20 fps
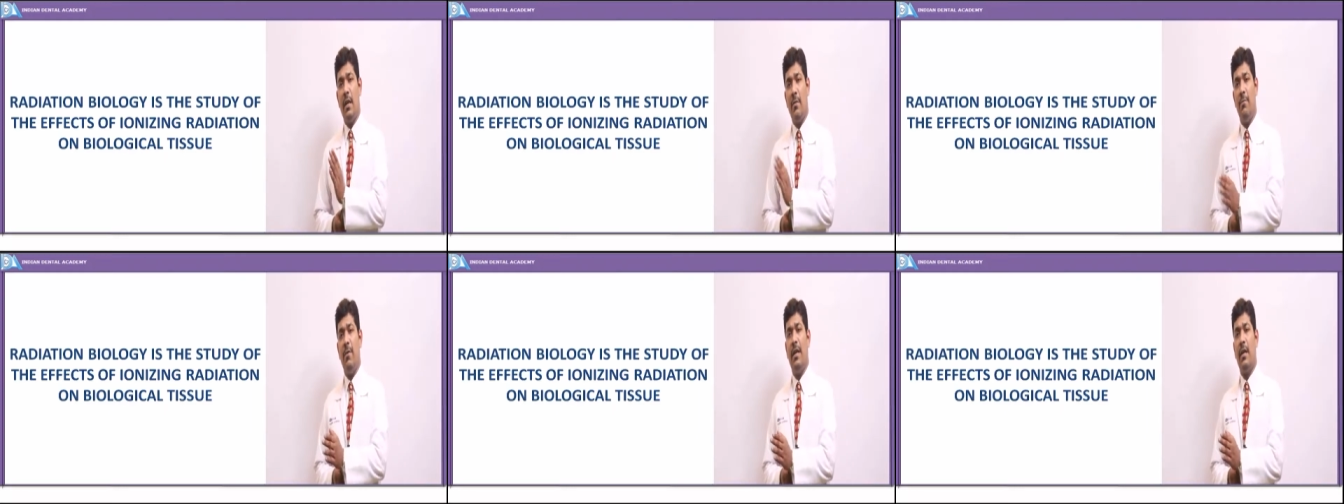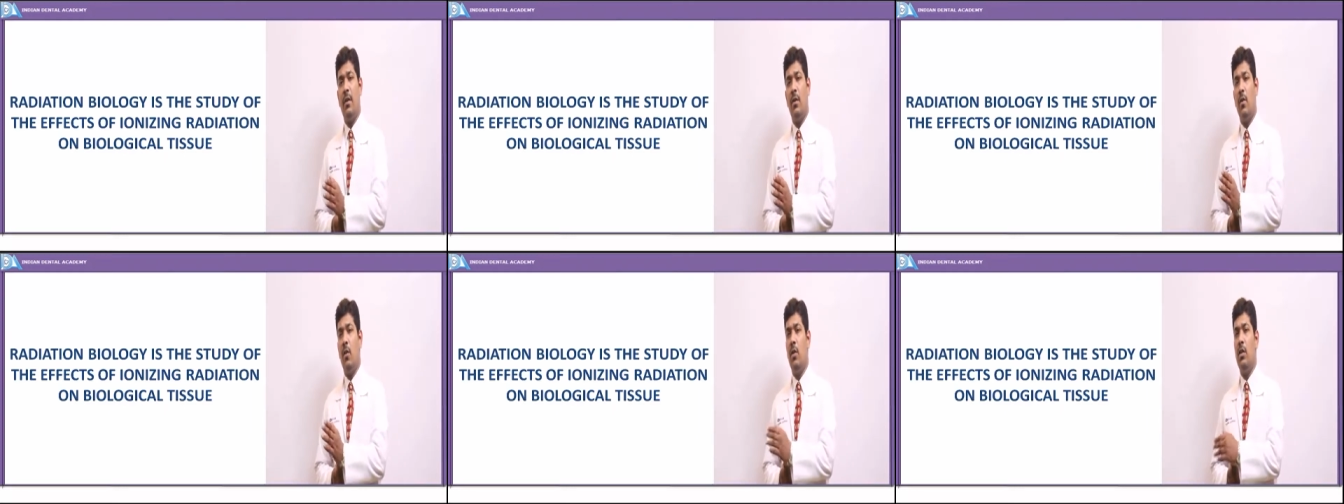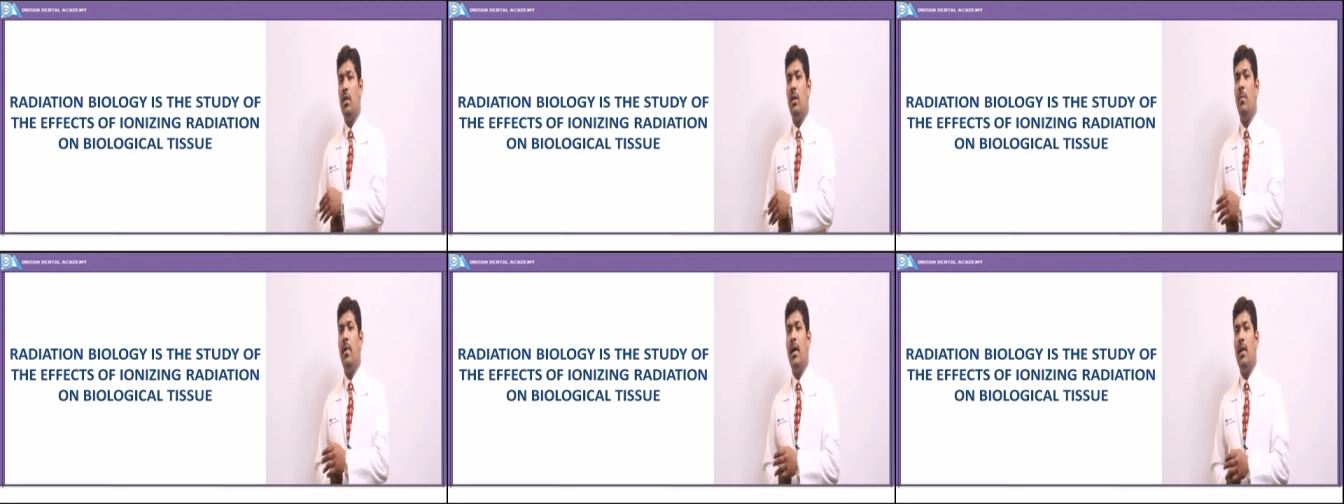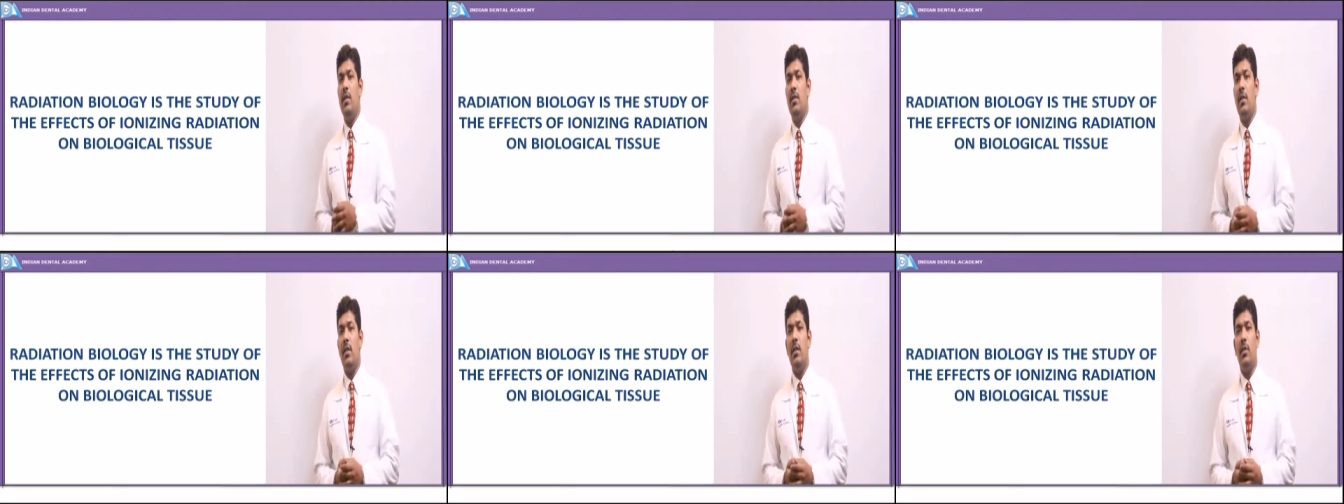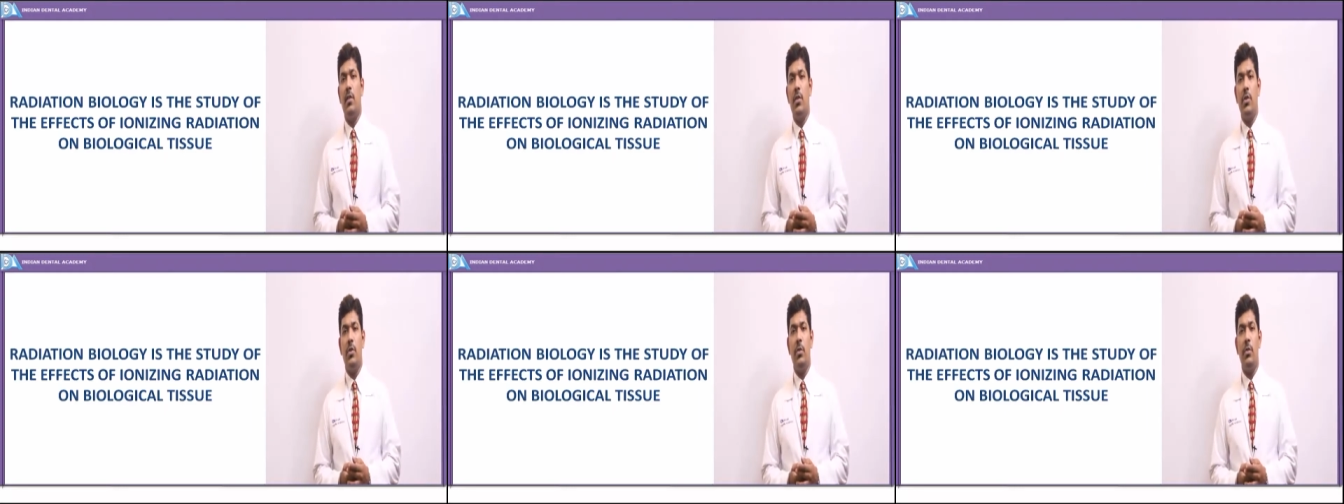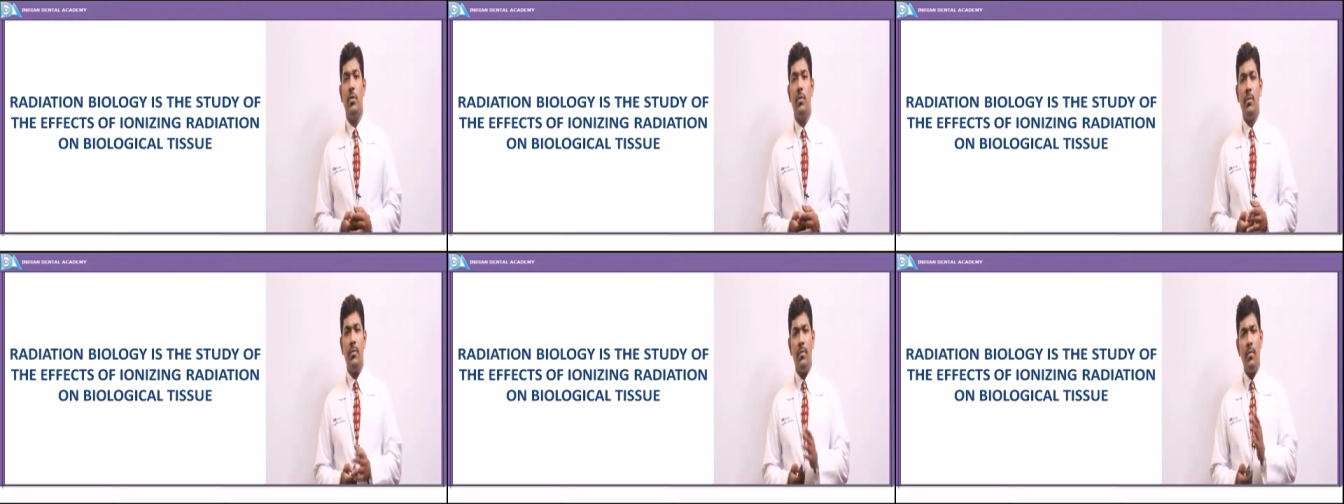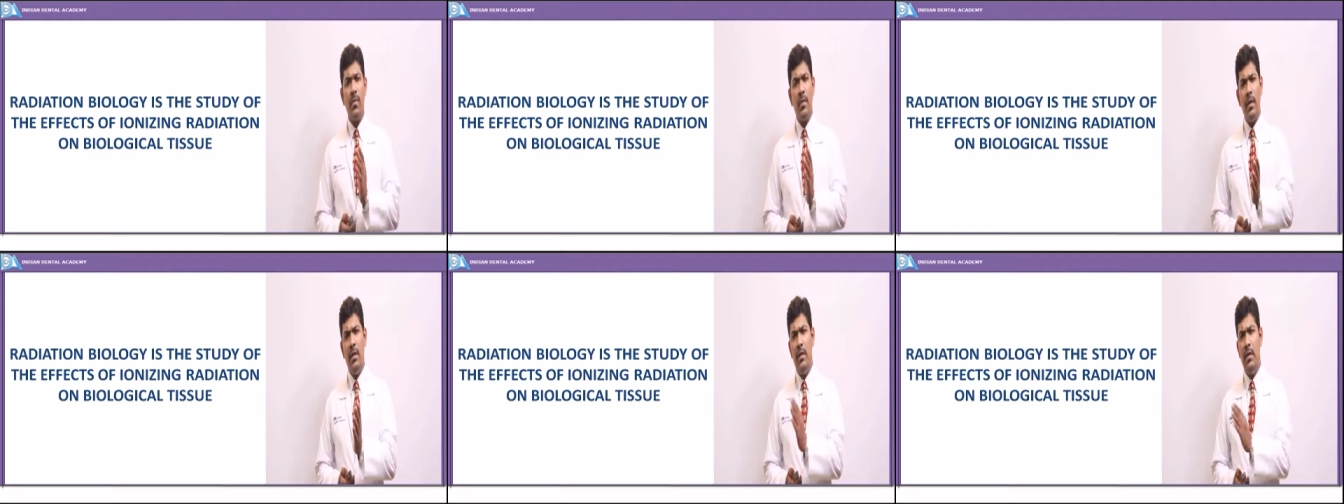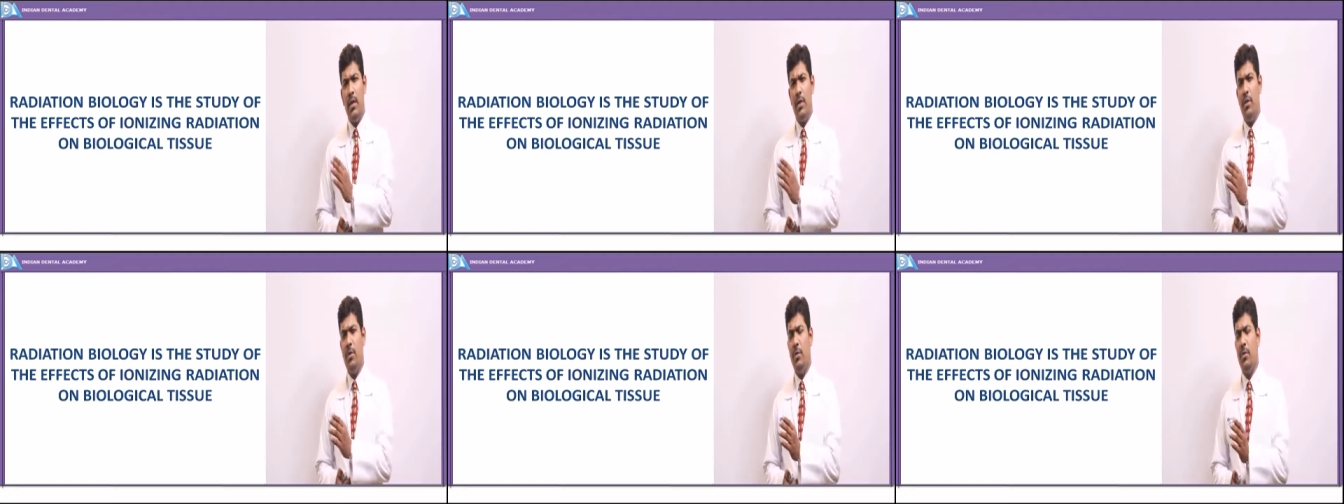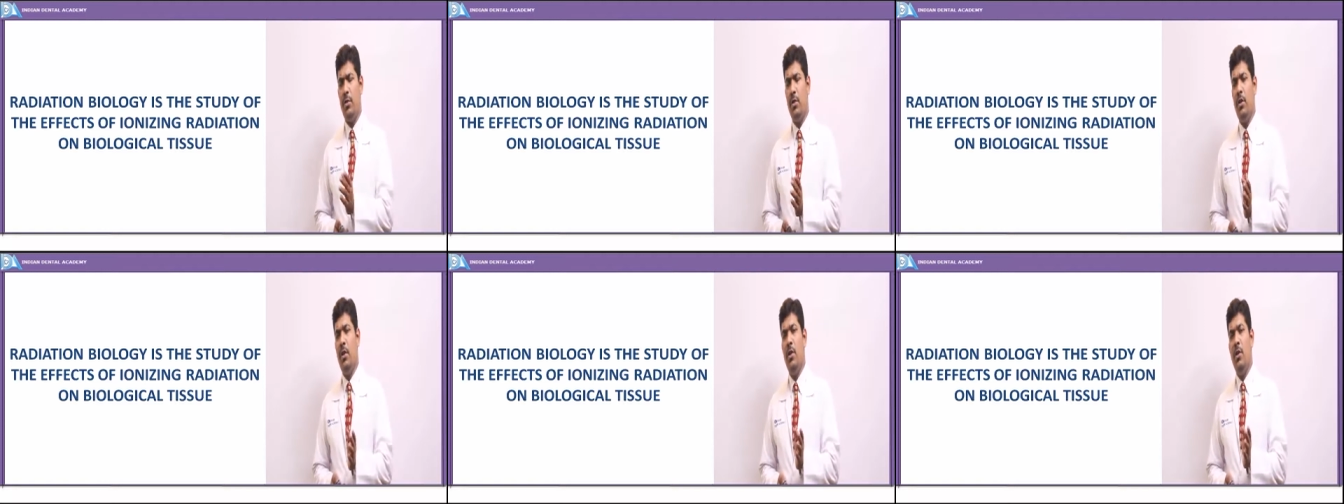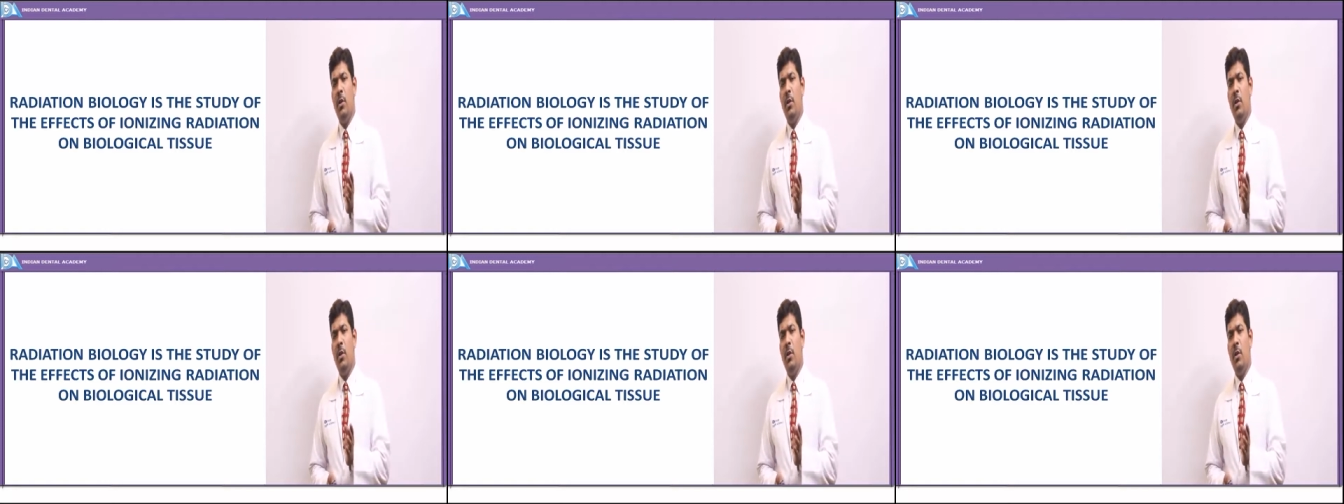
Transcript: effect on the biological tissues.